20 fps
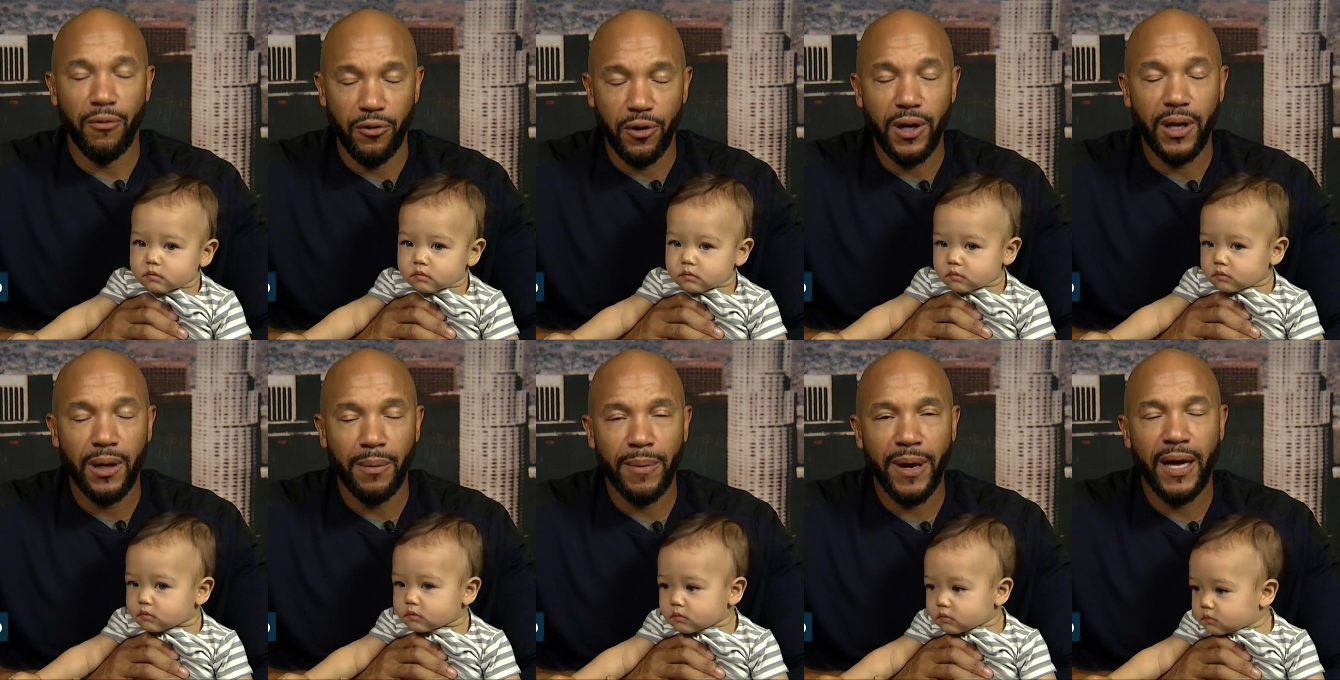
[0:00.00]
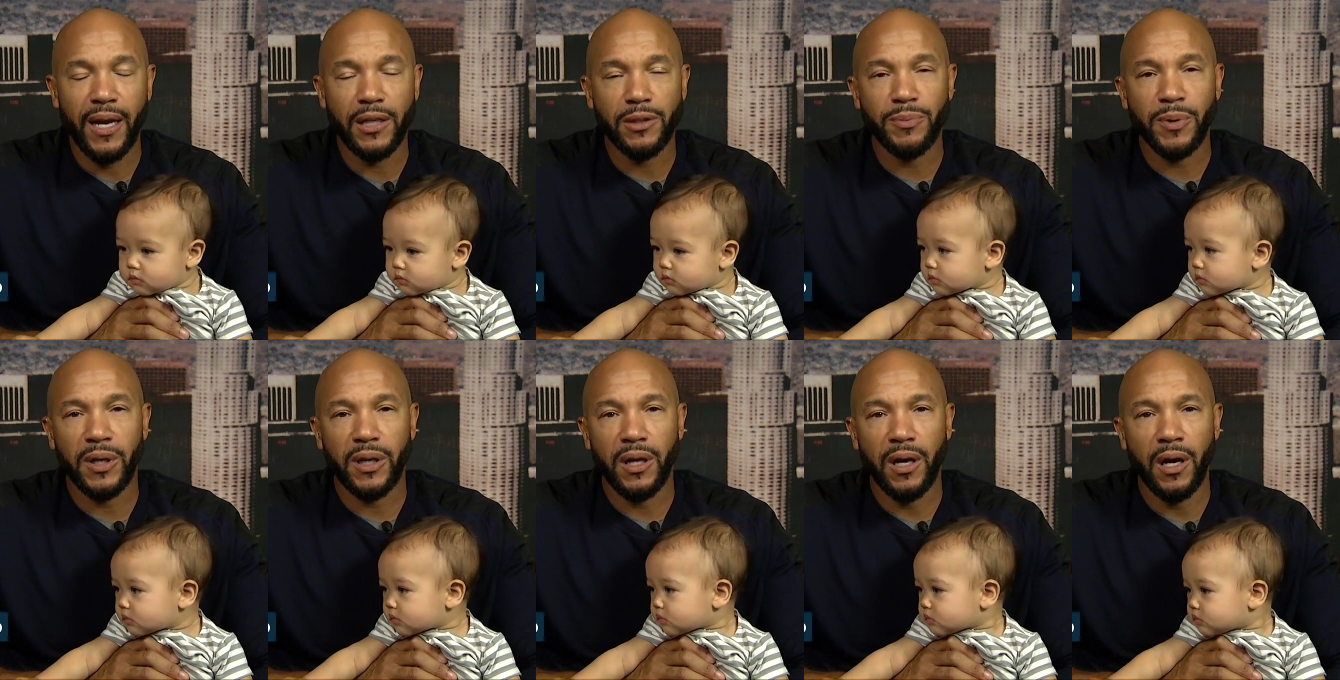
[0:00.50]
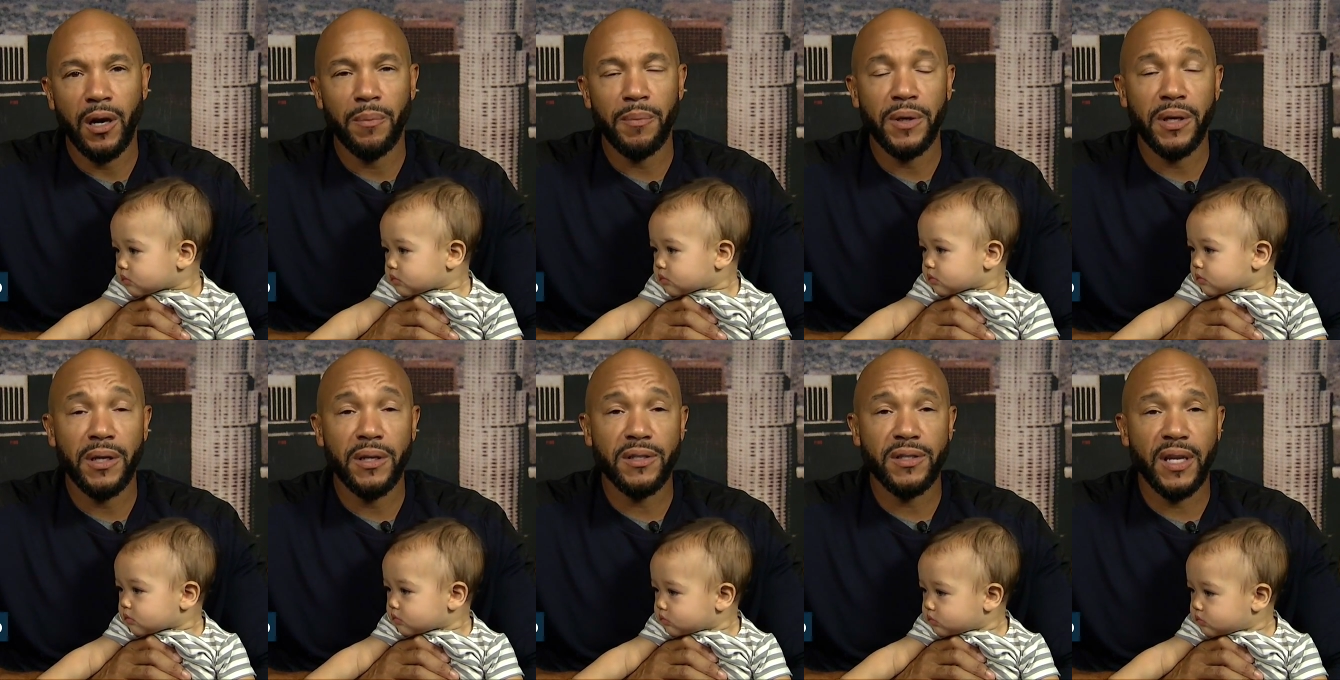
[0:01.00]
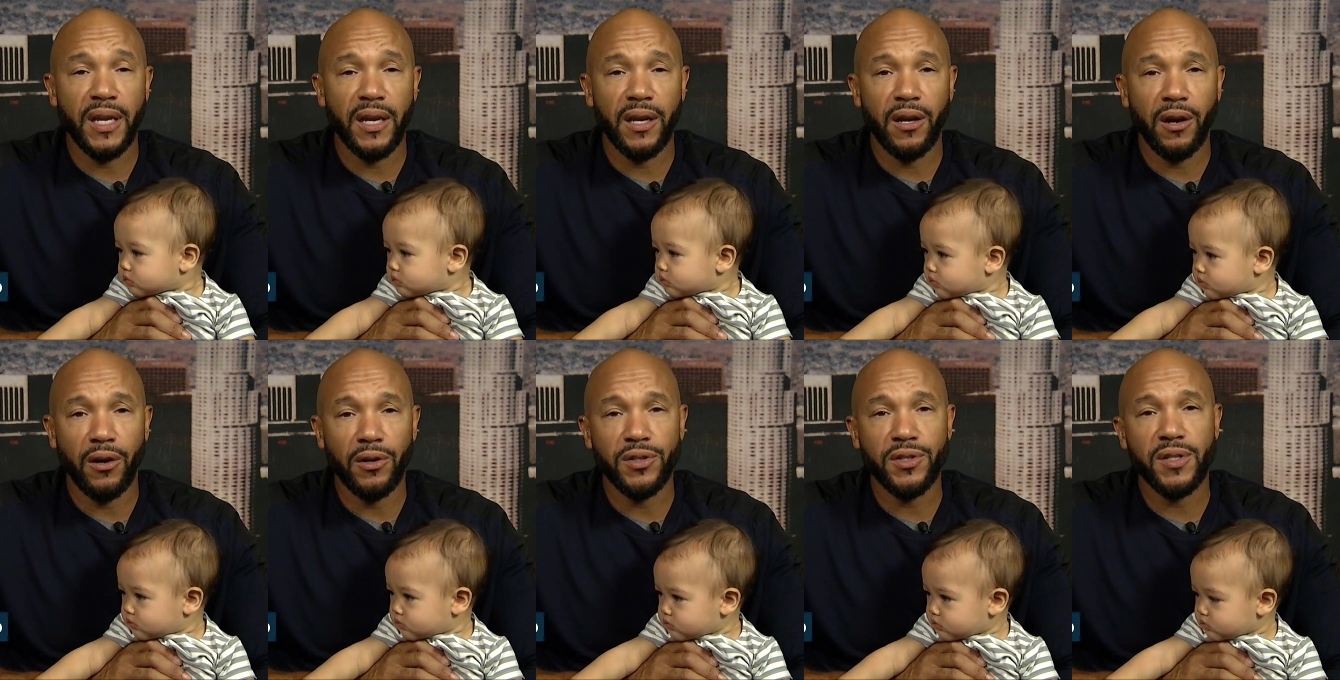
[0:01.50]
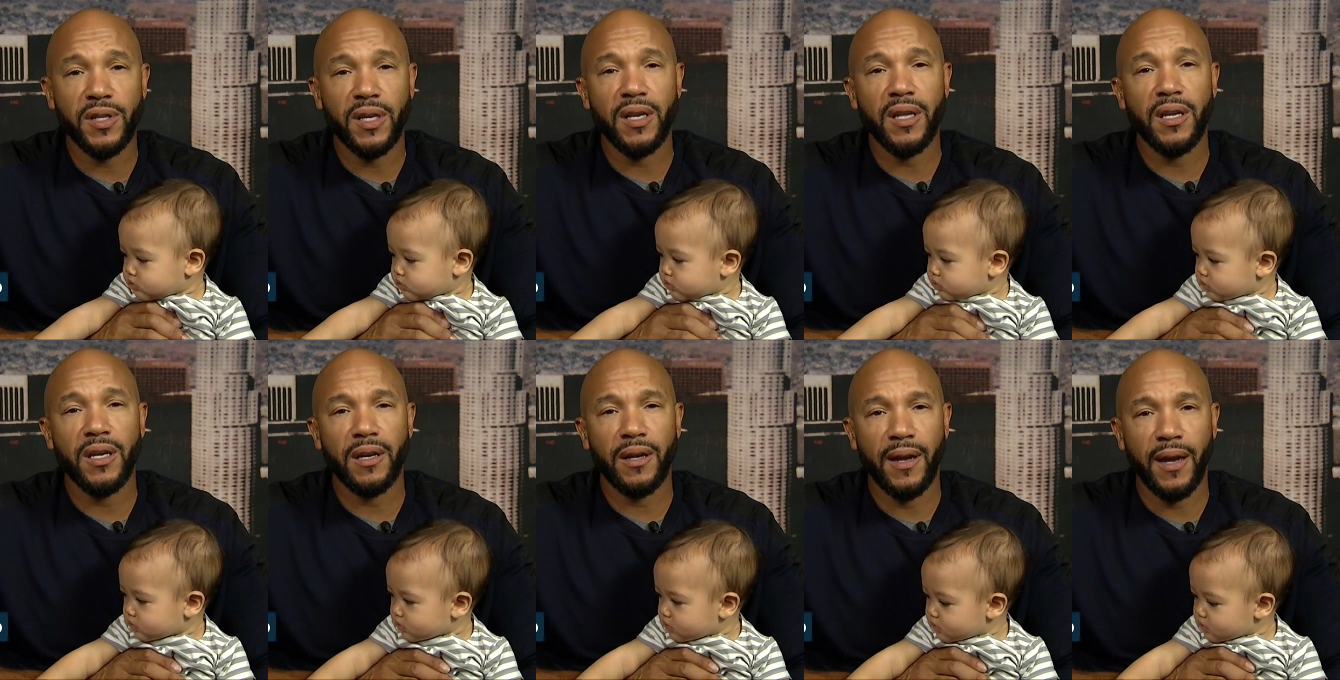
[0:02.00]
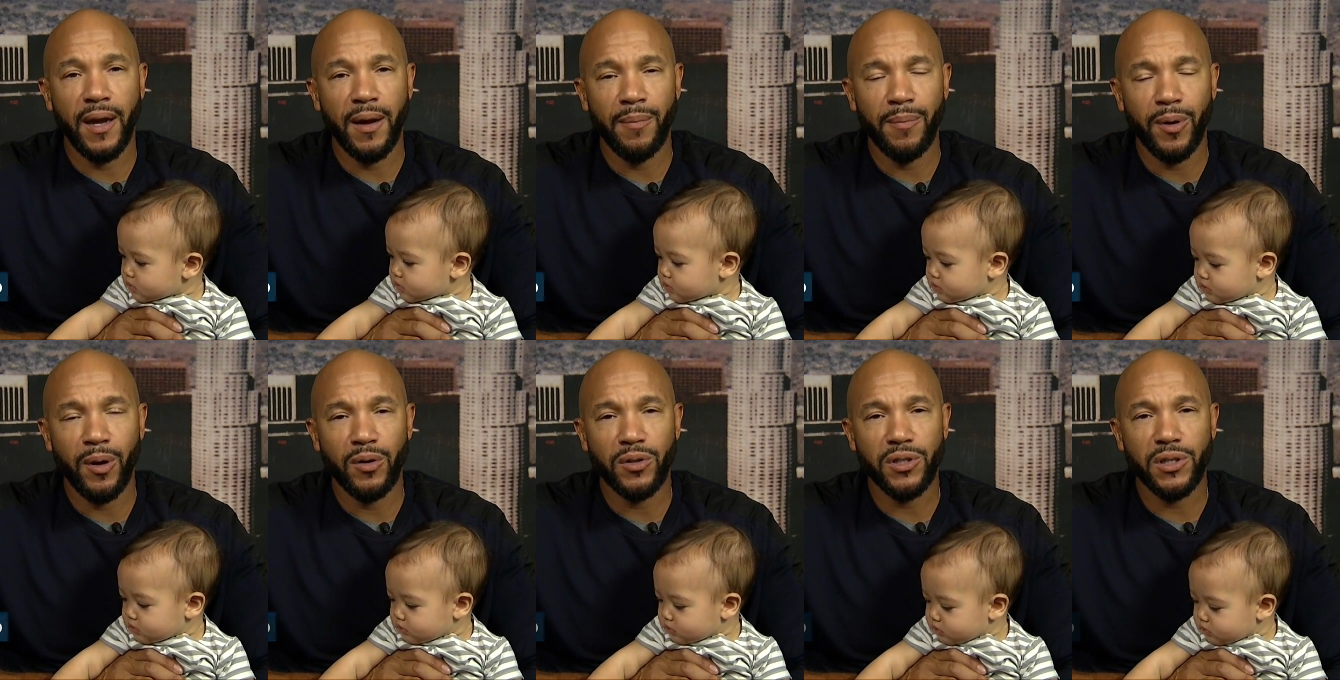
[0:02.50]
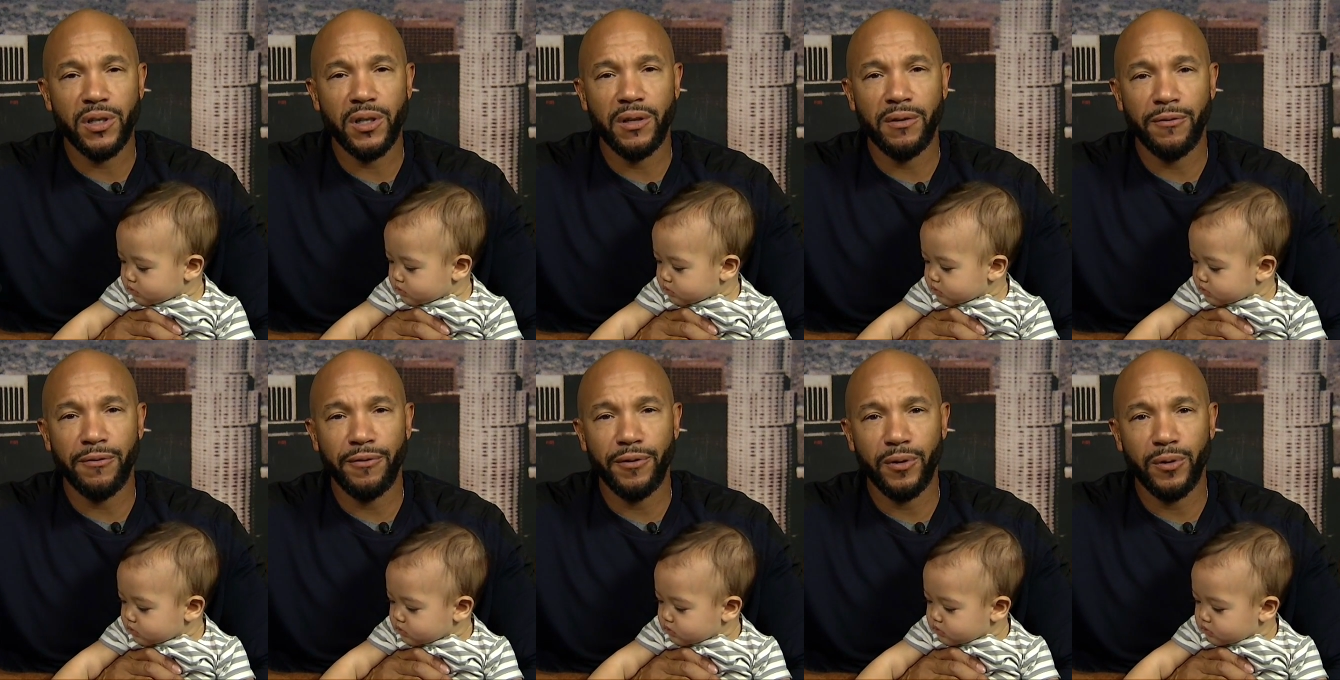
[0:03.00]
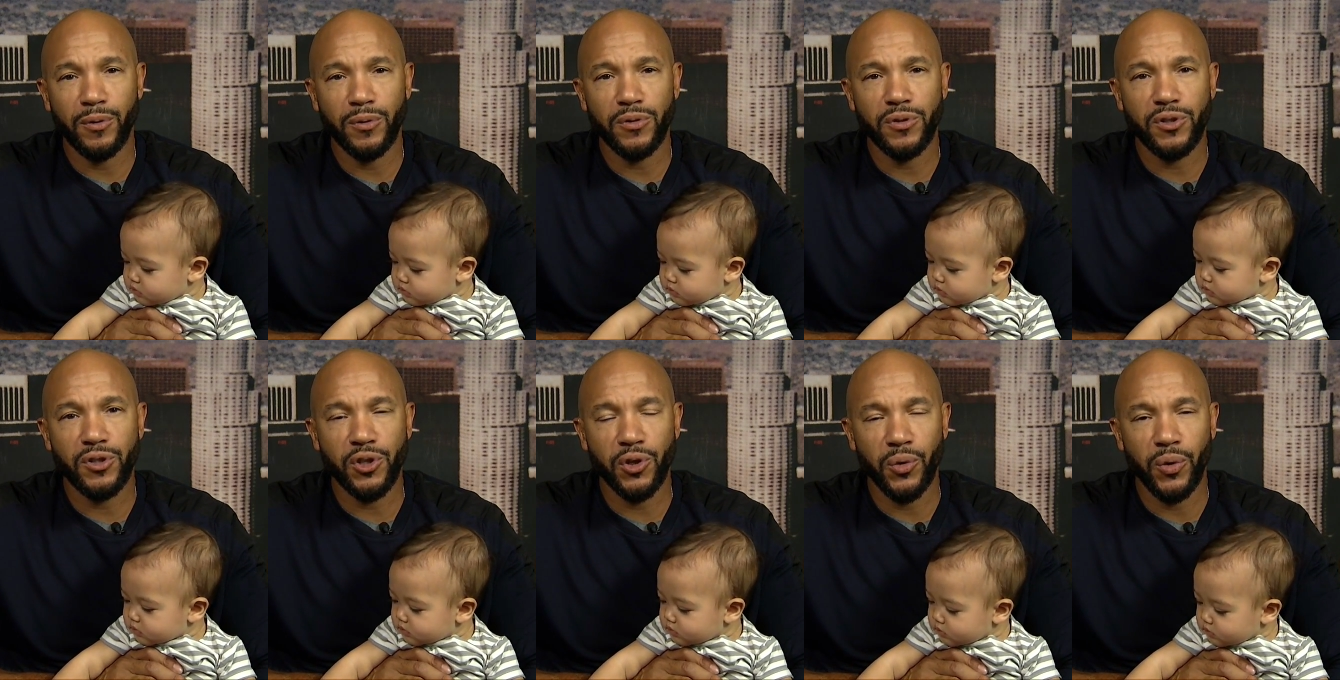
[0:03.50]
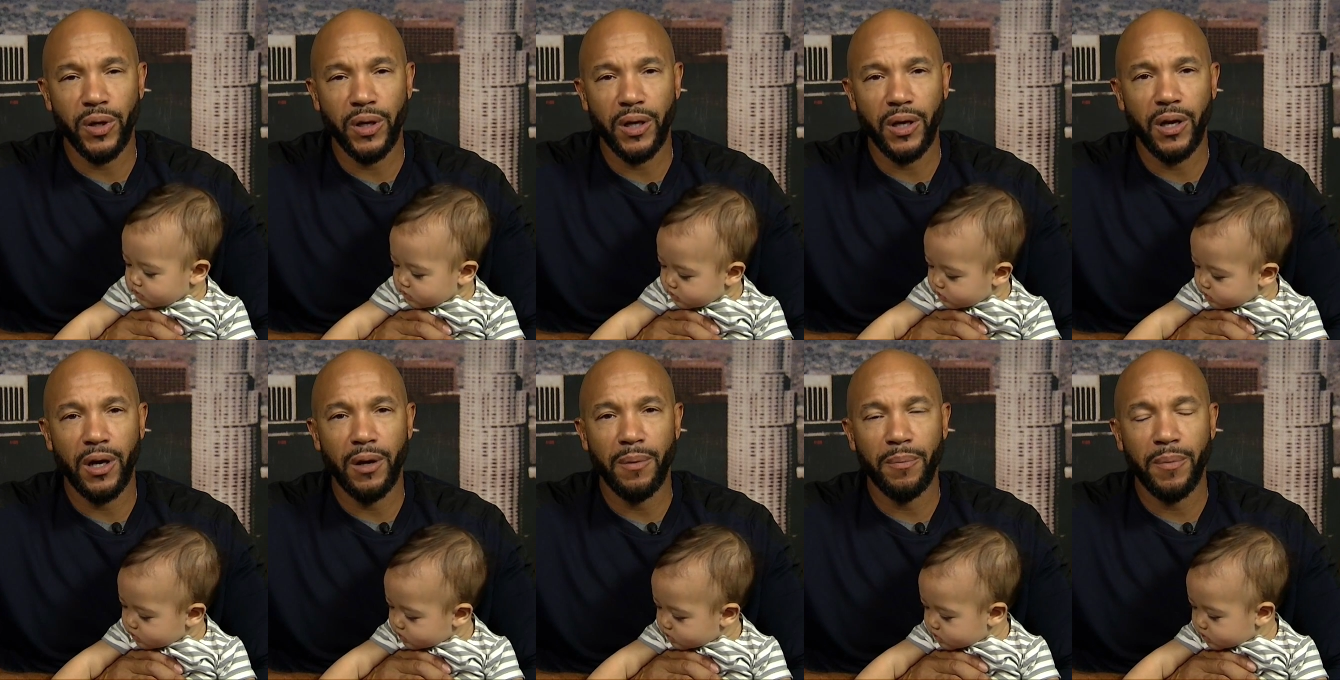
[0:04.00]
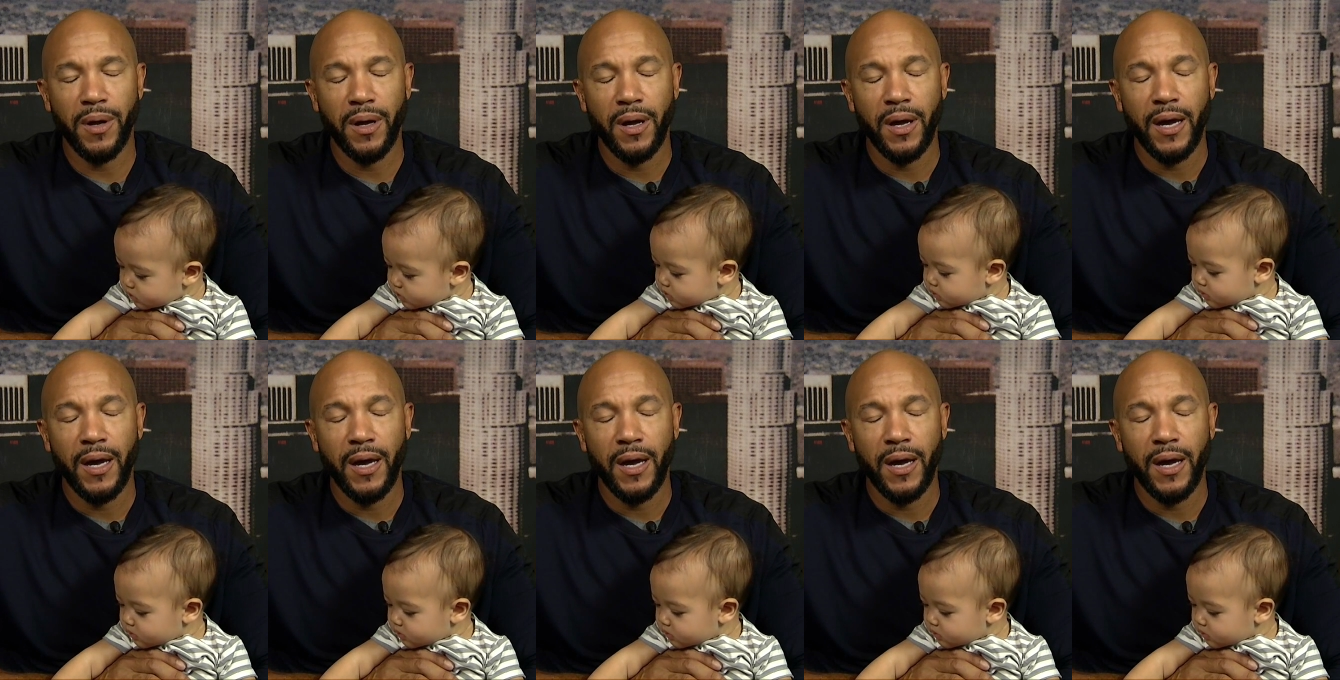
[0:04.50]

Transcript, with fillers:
Speaker 1: Overeating Management Gum is a Garcinia cambogia infused chewing gum